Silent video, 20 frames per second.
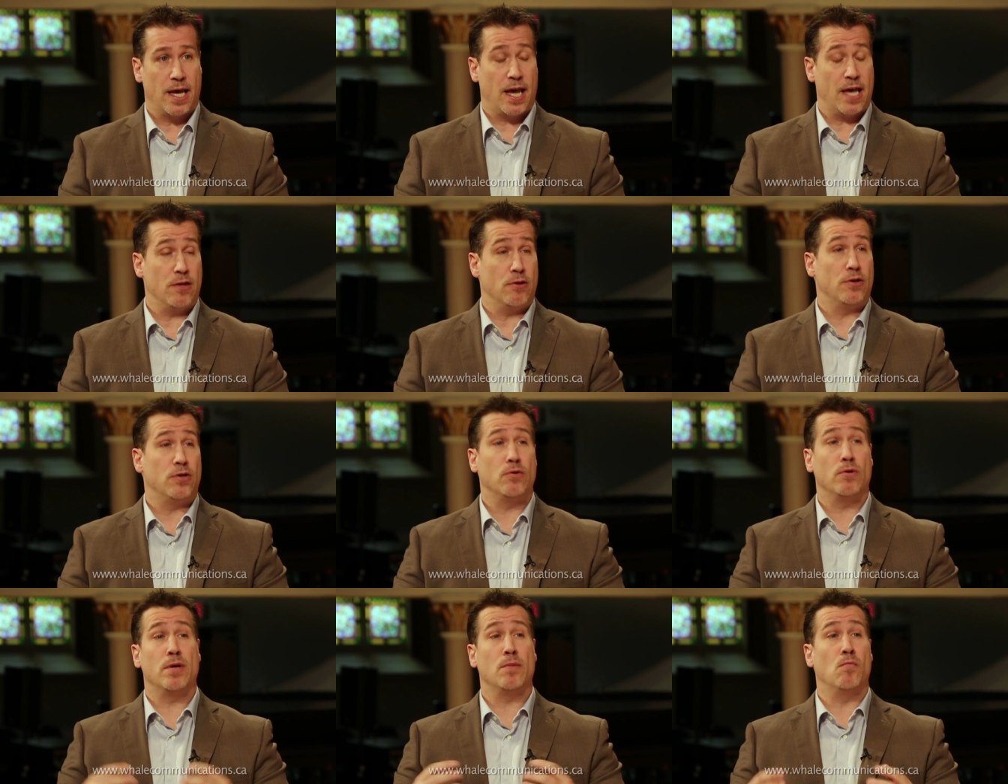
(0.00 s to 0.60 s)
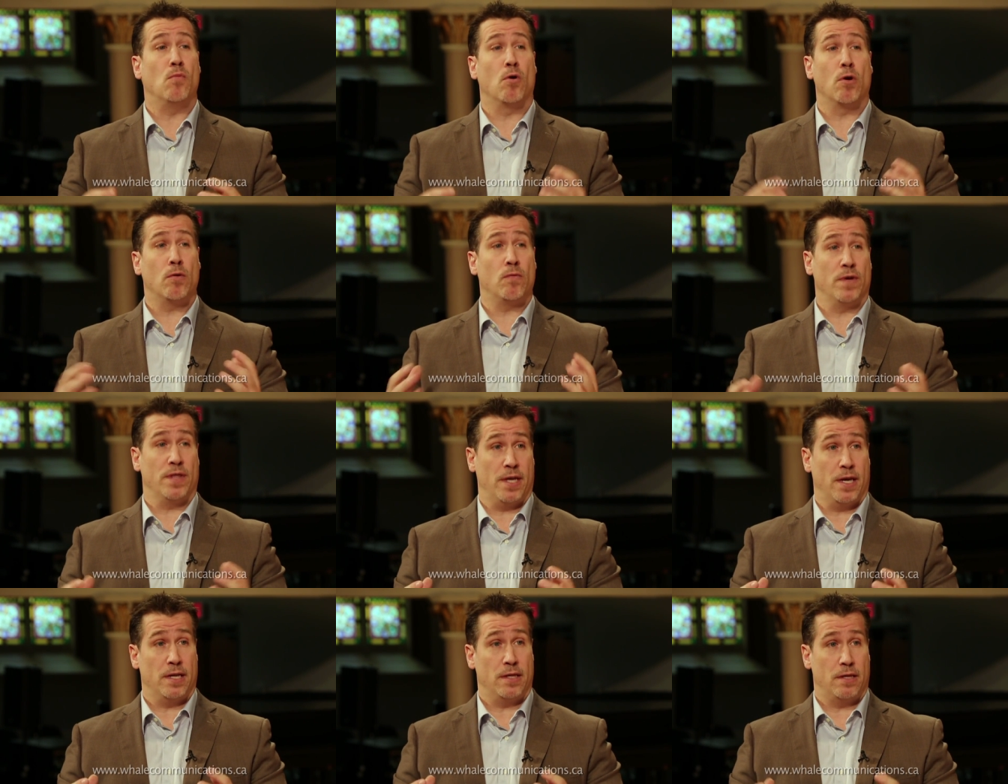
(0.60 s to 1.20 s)
and they're doing more
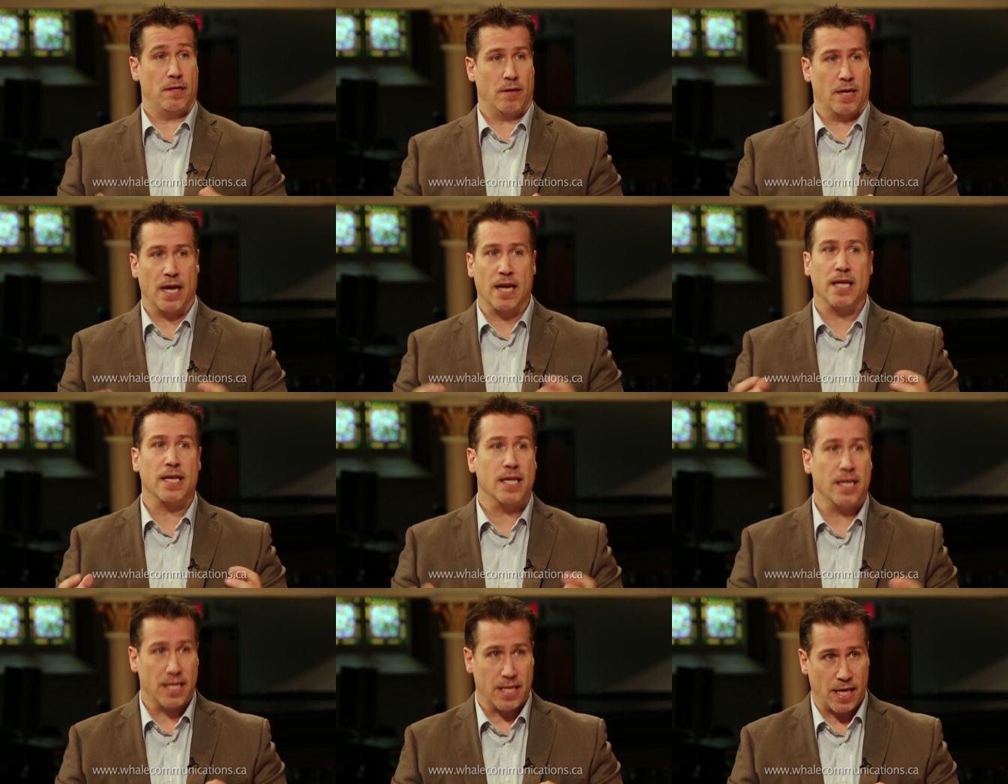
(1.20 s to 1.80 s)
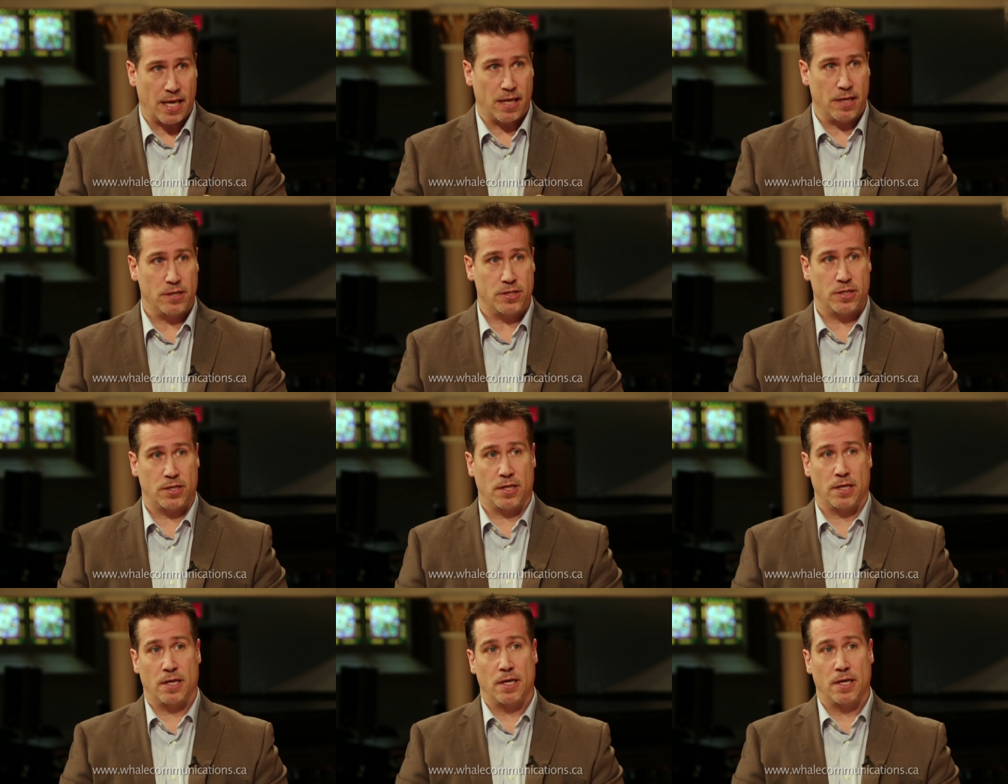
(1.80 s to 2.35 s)
with it. They're getting engaged.